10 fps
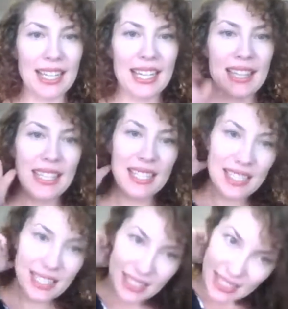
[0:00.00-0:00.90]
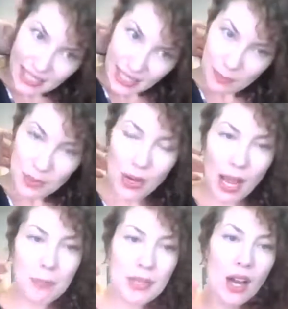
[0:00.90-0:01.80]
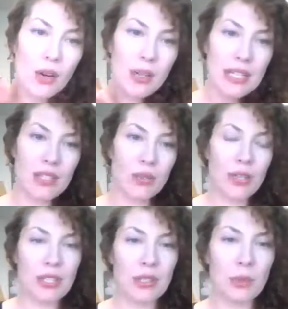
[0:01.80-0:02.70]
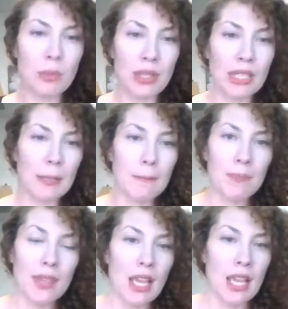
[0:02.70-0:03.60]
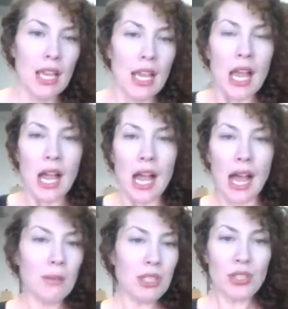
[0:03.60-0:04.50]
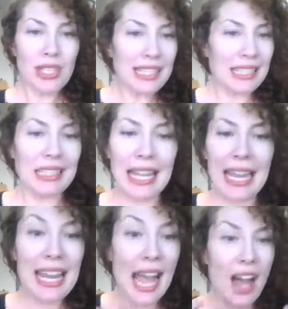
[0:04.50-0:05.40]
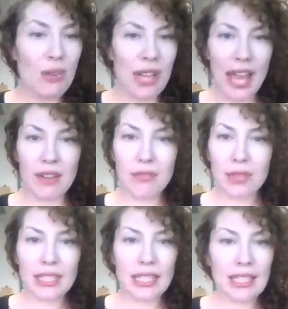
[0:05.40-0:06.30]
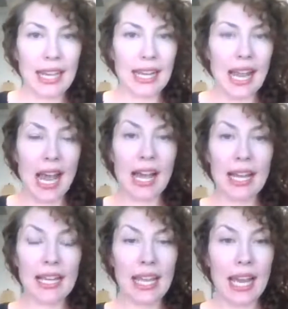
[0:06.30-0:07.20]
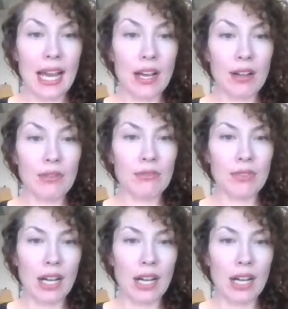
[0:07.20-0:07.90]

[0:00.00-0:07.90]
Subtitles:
This Hypno Happy Hour is going to be, I'm just going to lay out everything that I have.